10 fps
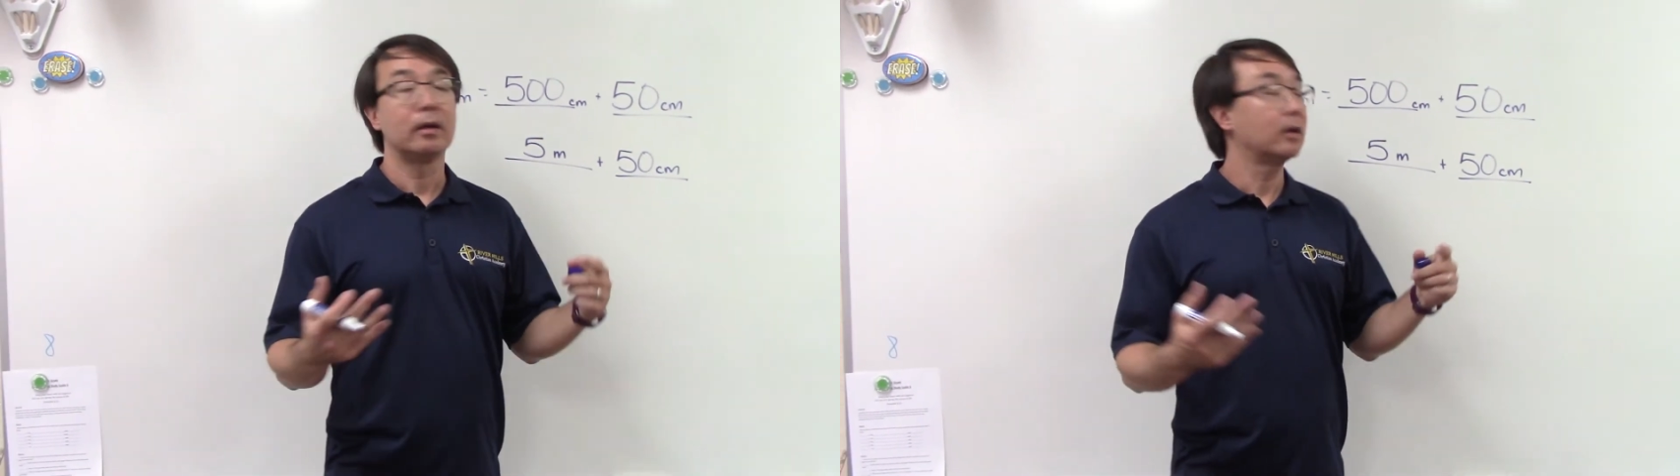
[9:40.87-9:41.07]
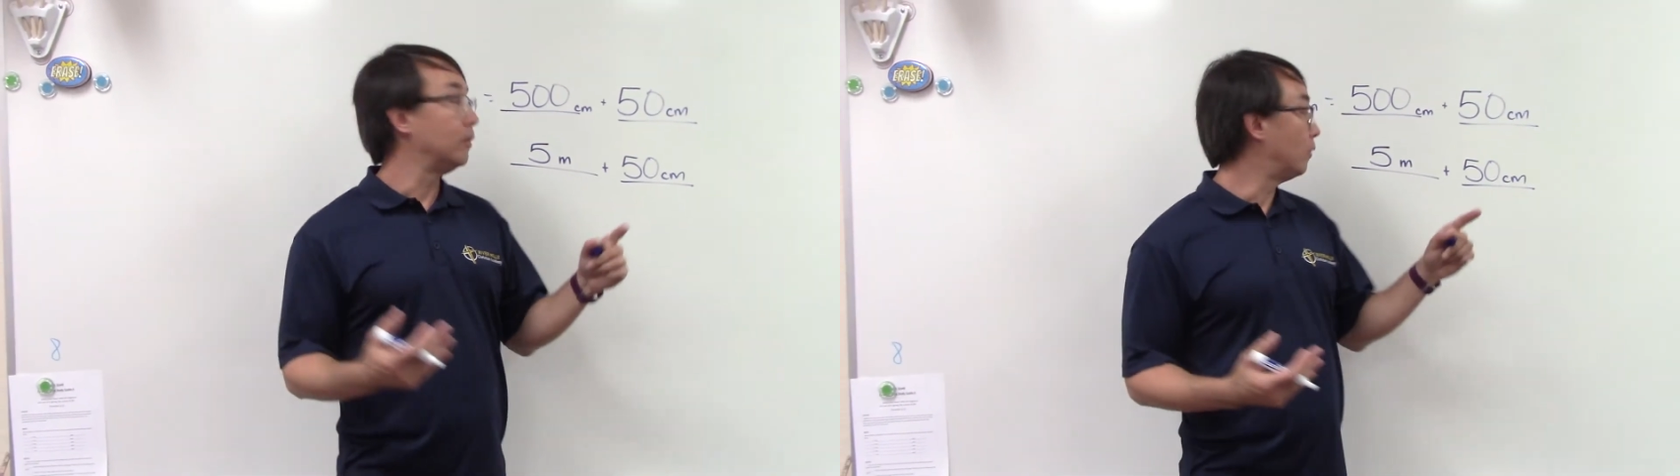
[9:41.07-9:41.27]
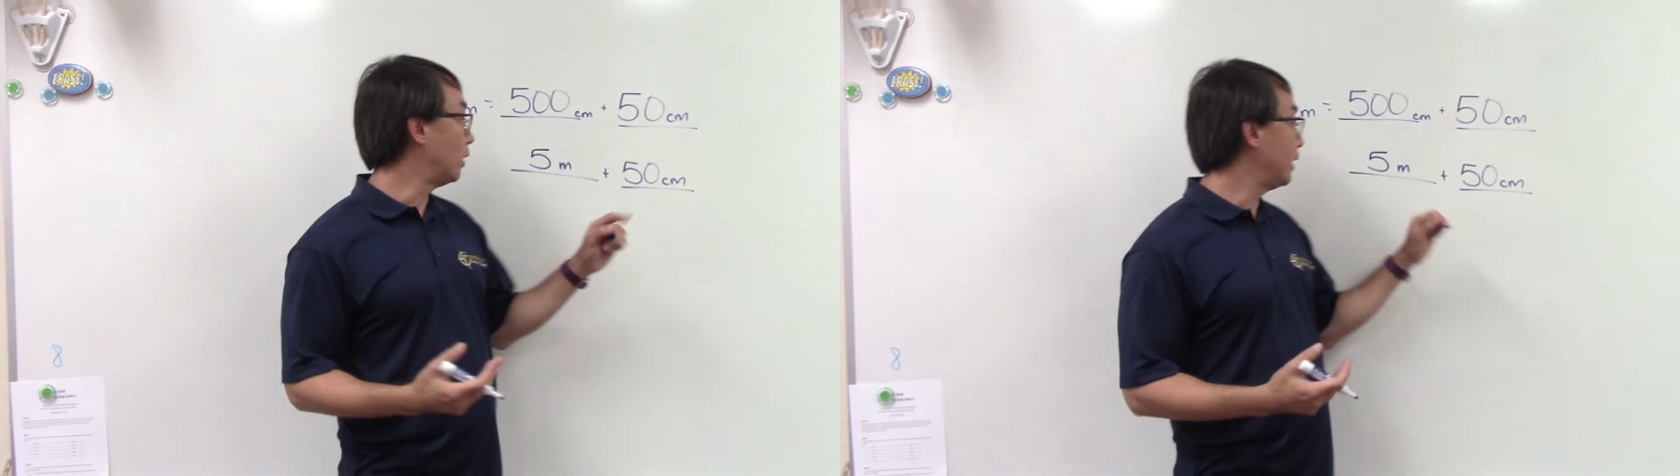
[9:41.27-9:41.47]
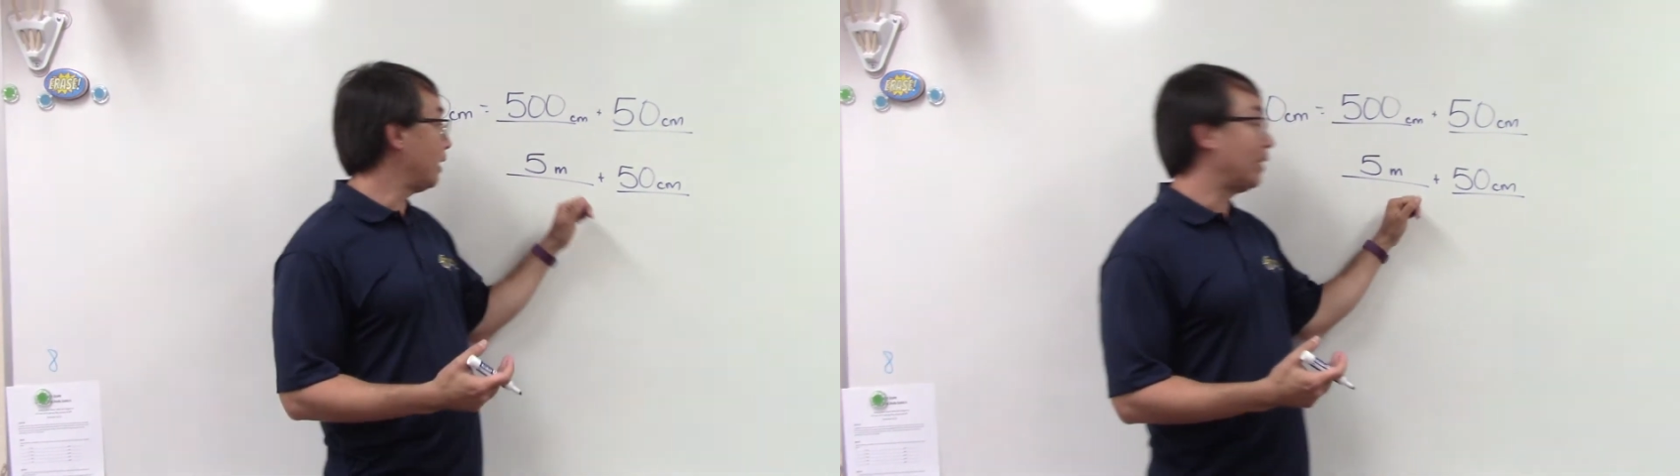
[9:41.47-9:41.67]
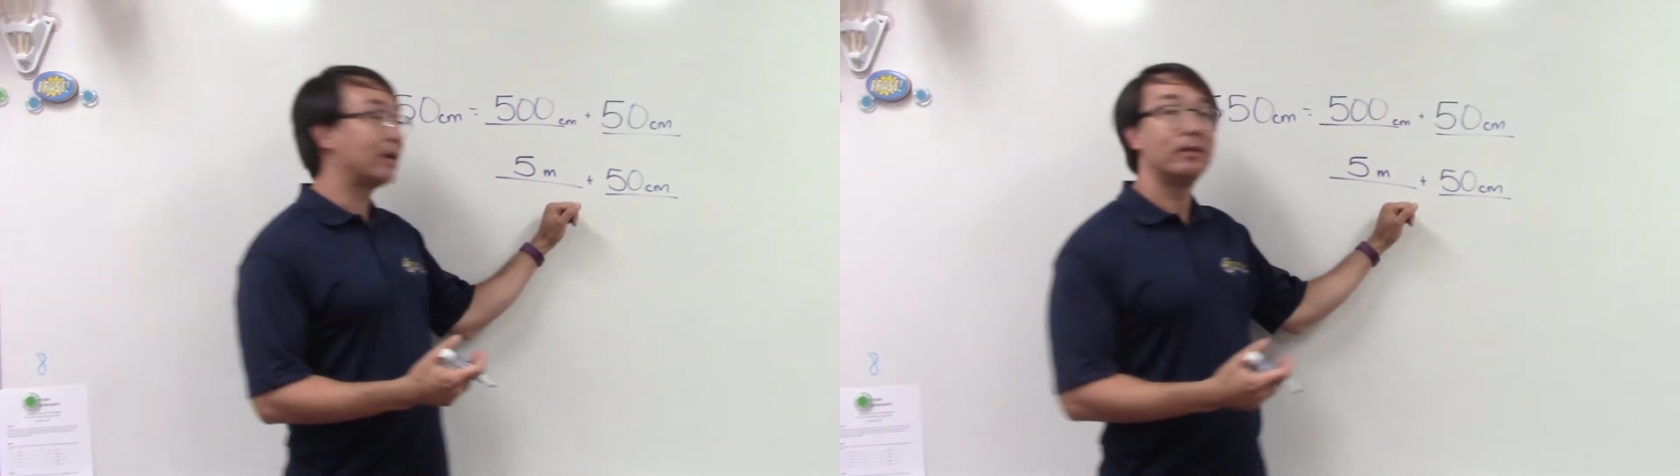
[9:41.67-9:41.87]
Convert it out
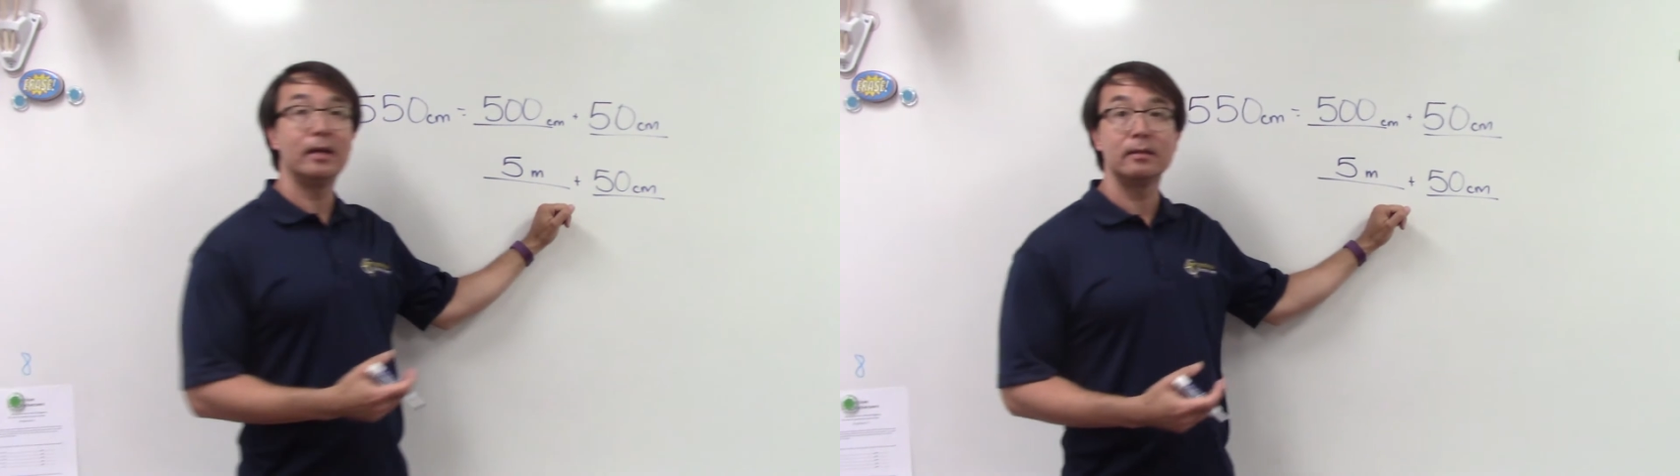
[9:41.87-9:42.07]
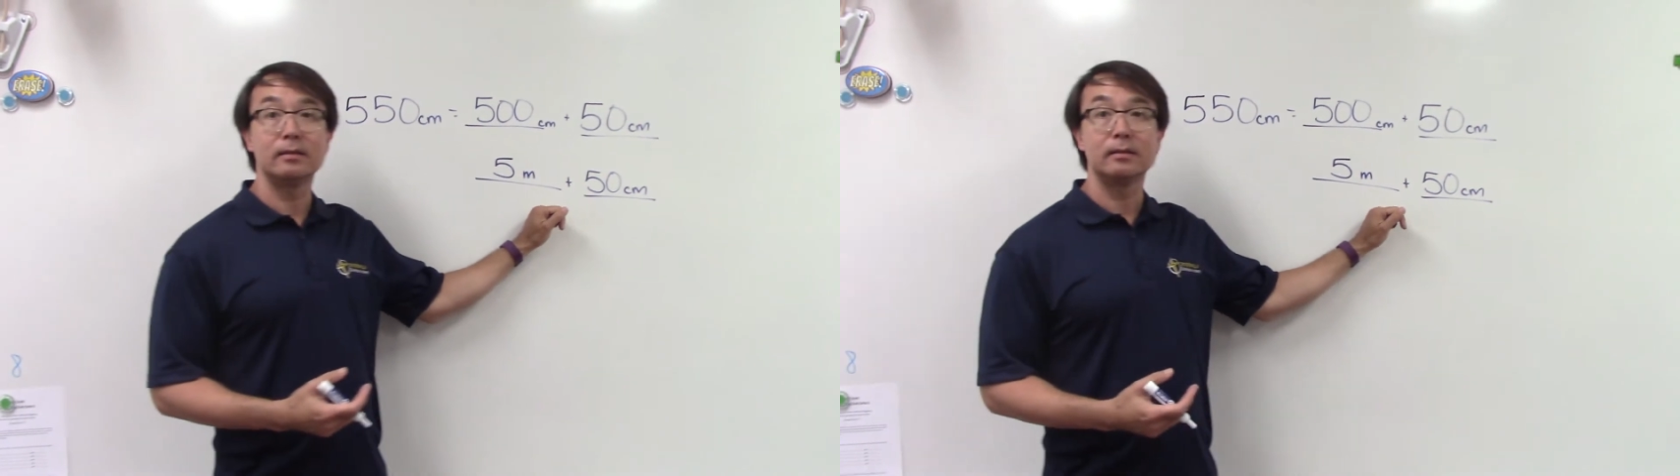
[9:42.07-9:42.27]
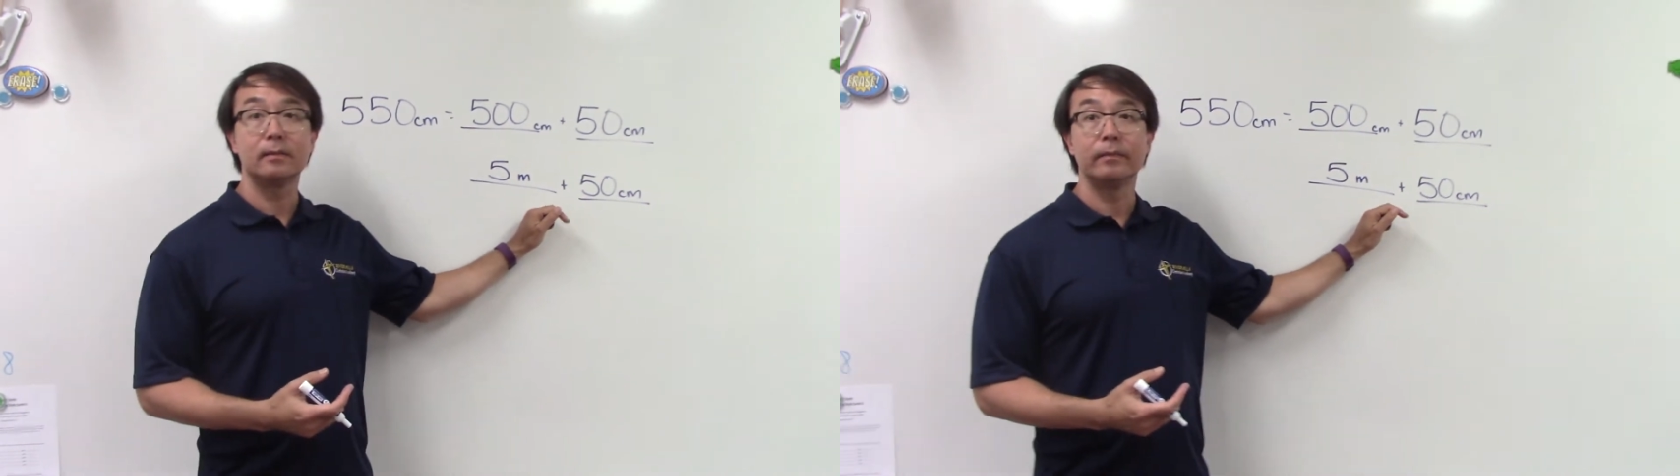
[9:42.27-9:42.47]
like this.